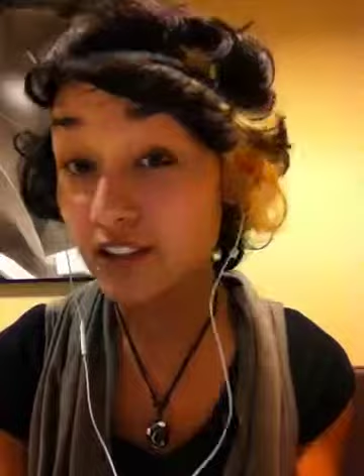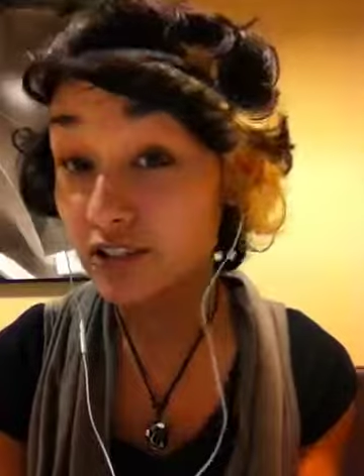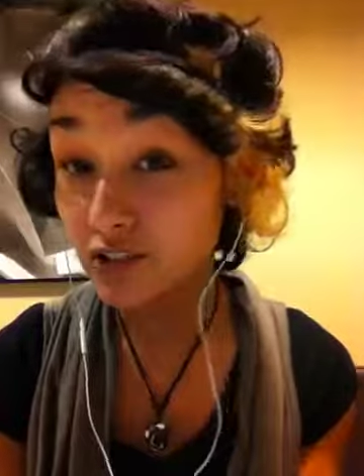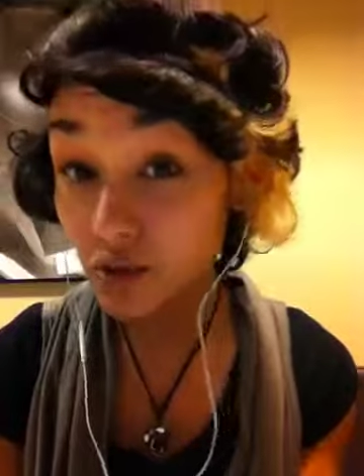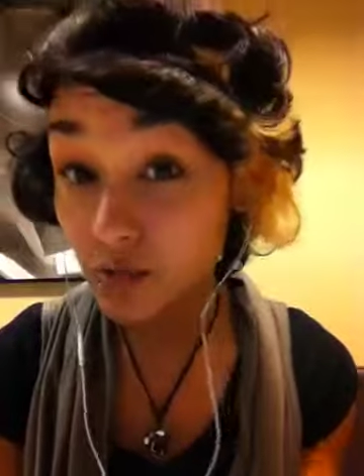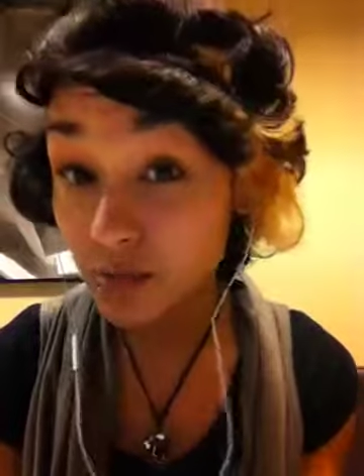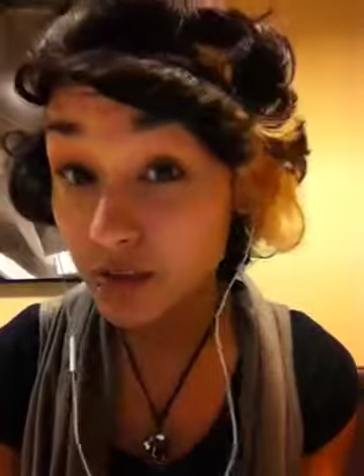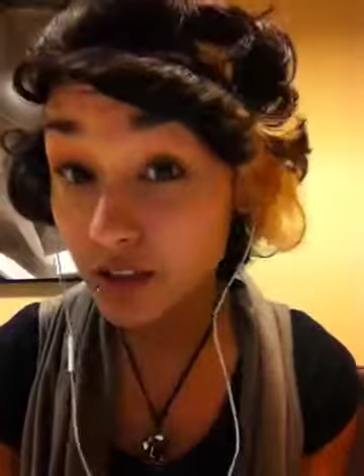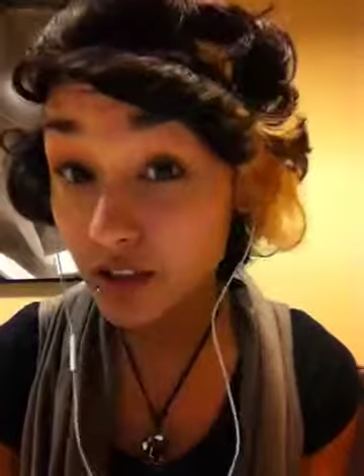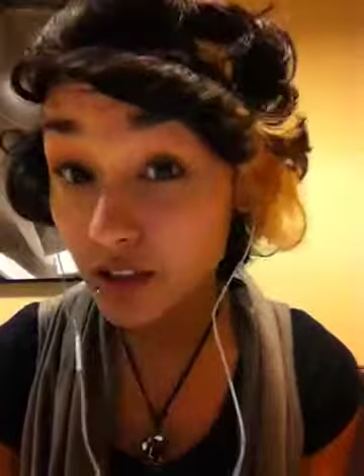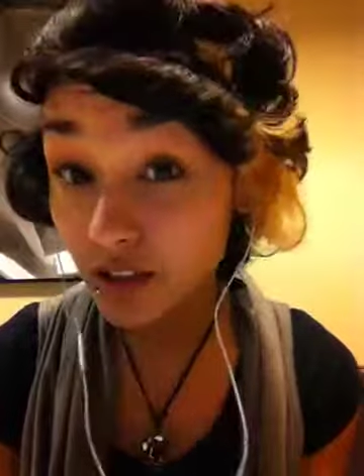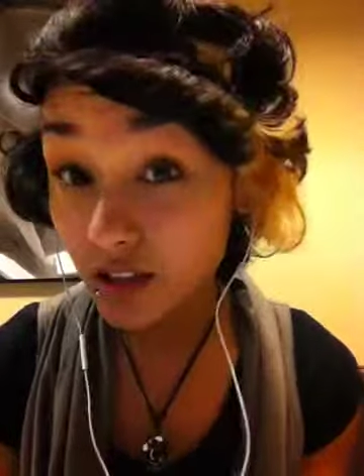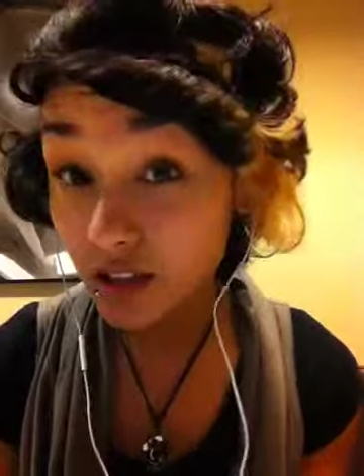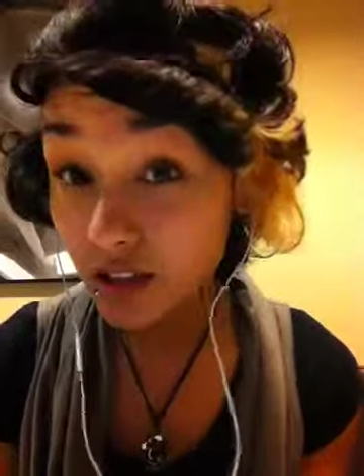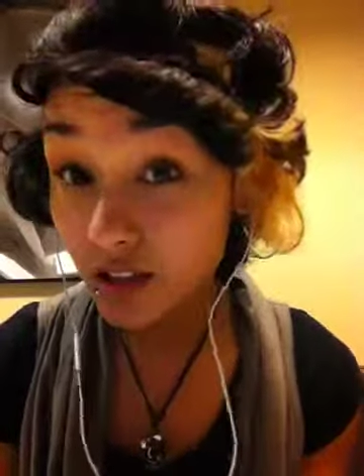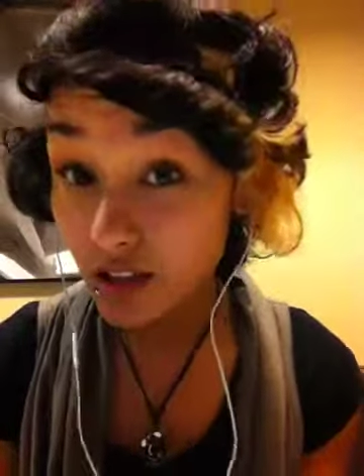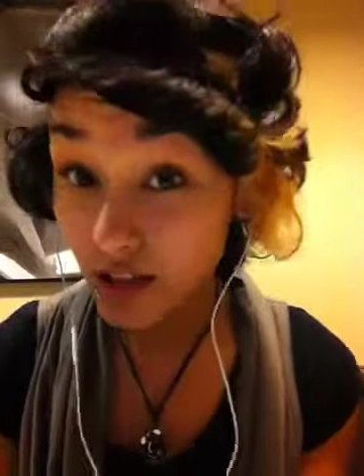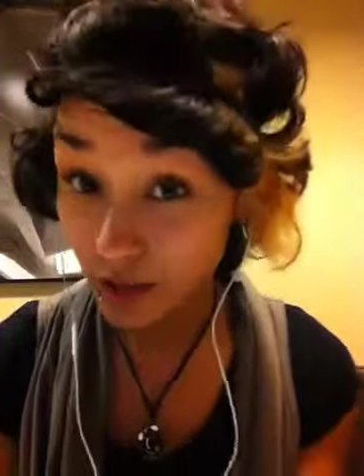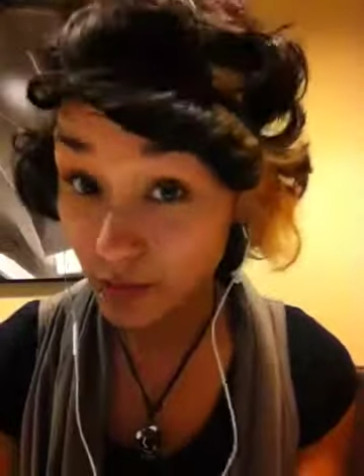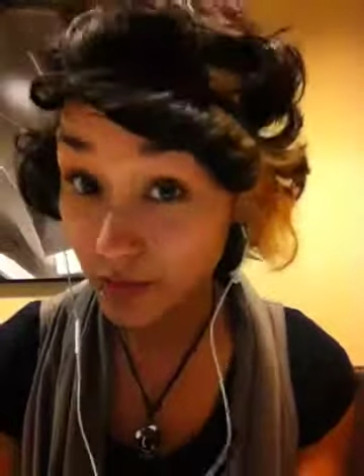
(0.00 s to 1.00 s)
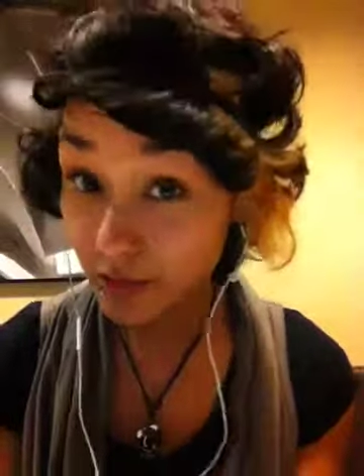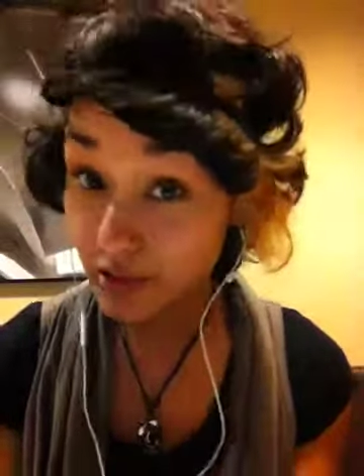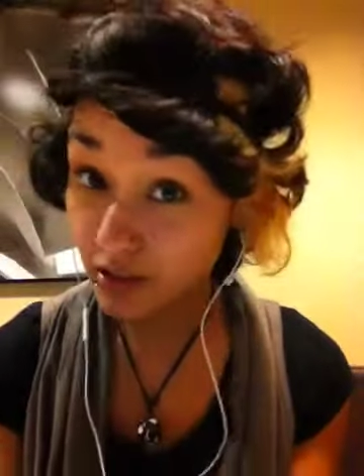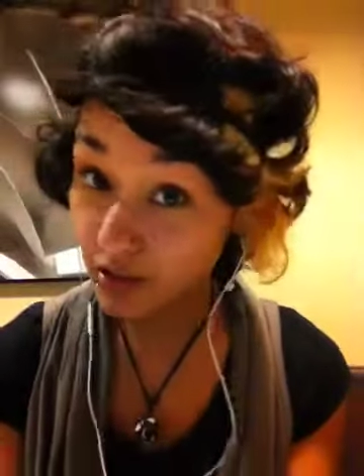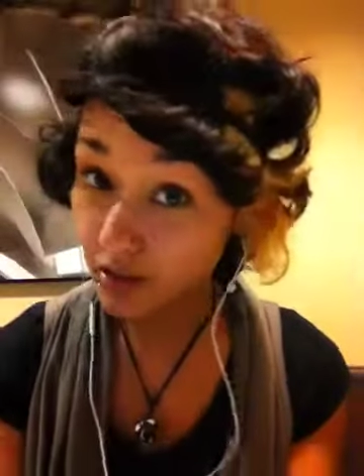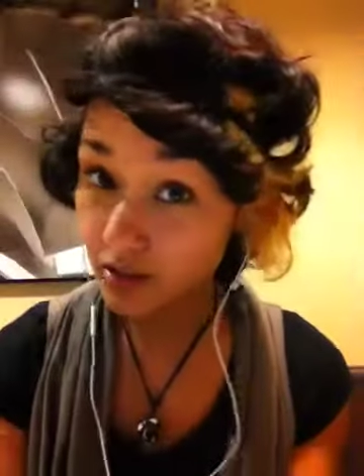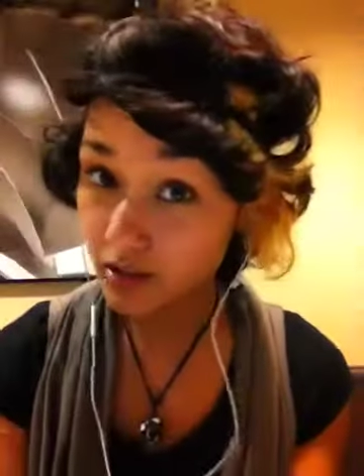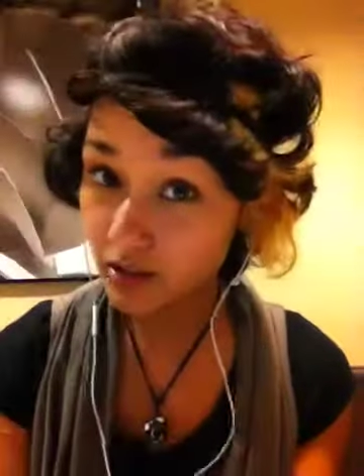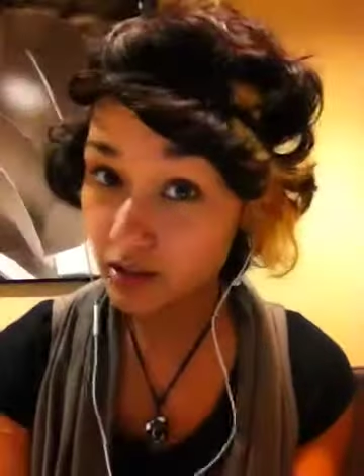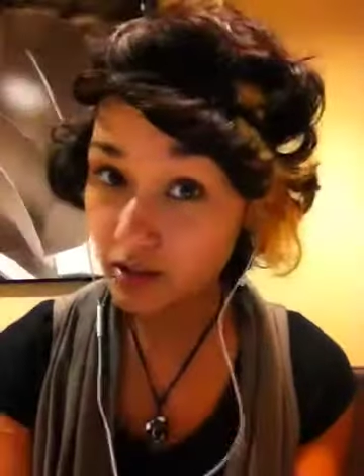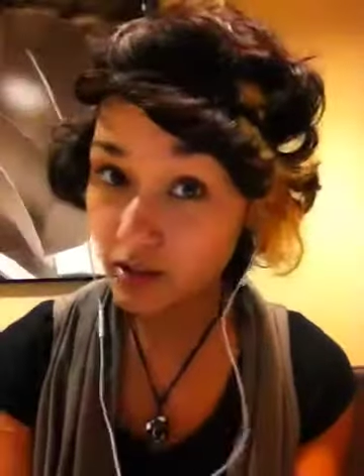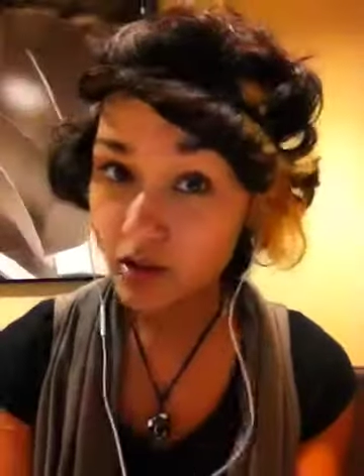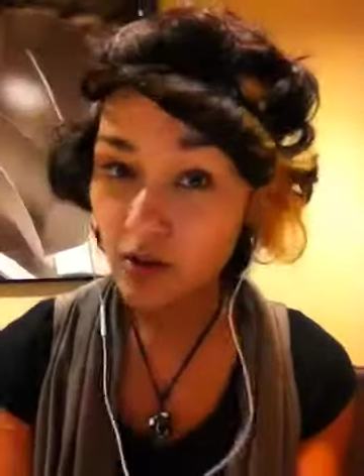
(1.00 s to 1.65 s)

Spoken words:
stupid and retarded.